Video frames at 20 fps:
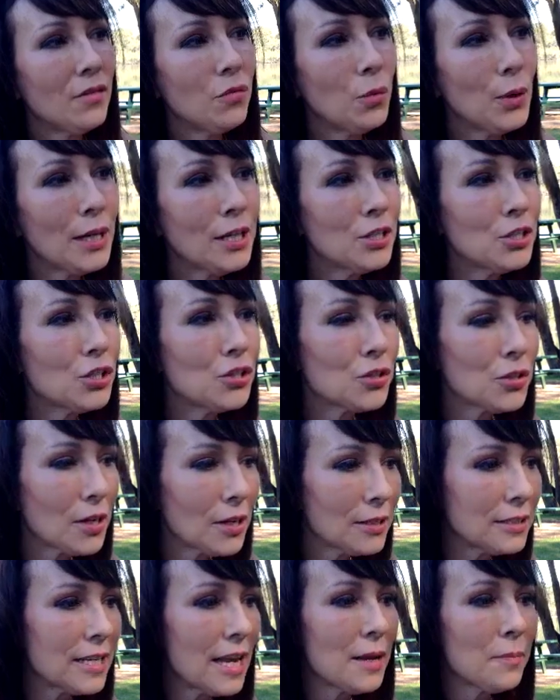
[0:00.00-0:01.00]
if we can just
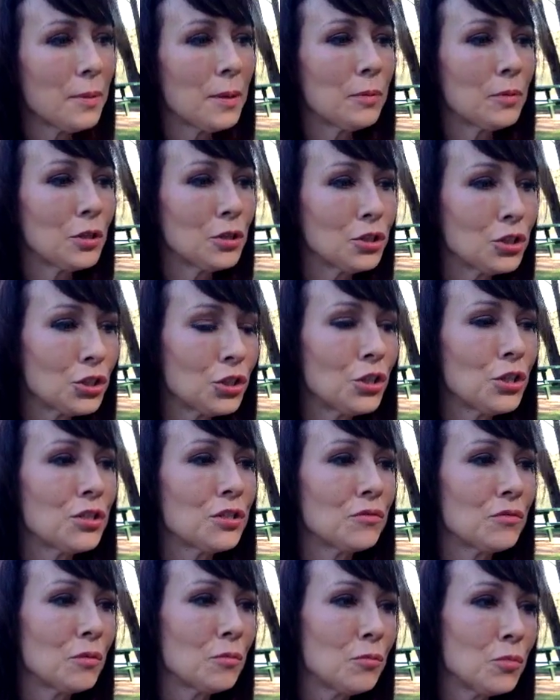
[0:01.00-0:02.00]
take people on journeys
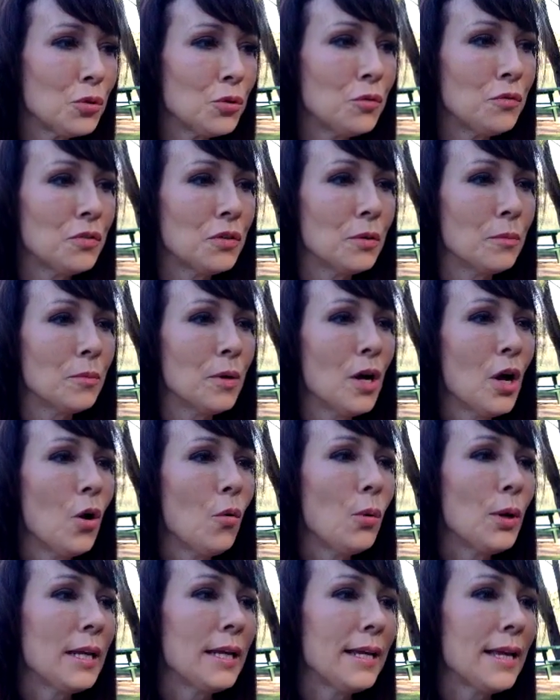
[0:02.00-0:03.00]
and remove them,
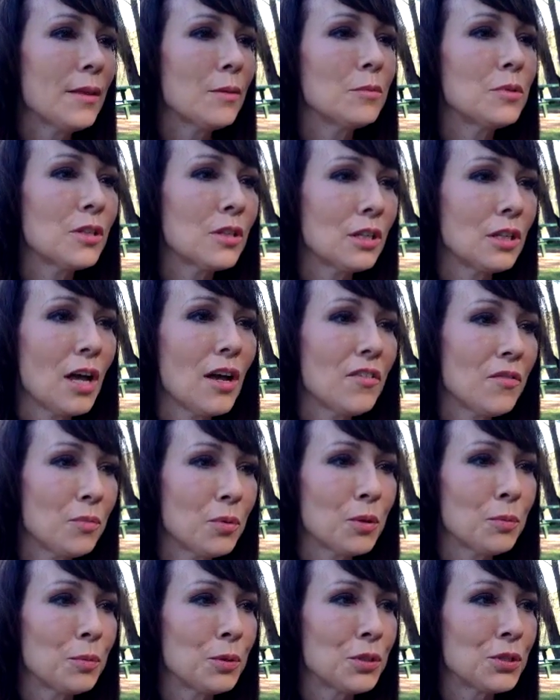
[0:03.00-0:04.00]
we can get them to the life
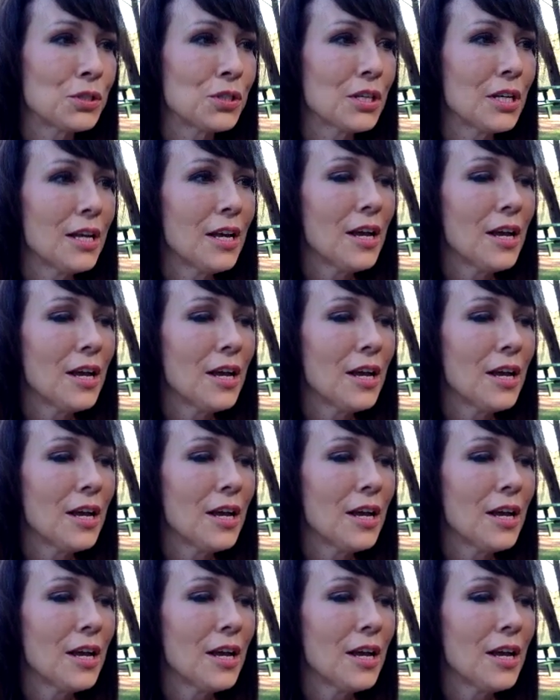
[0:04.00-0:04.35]
purpose.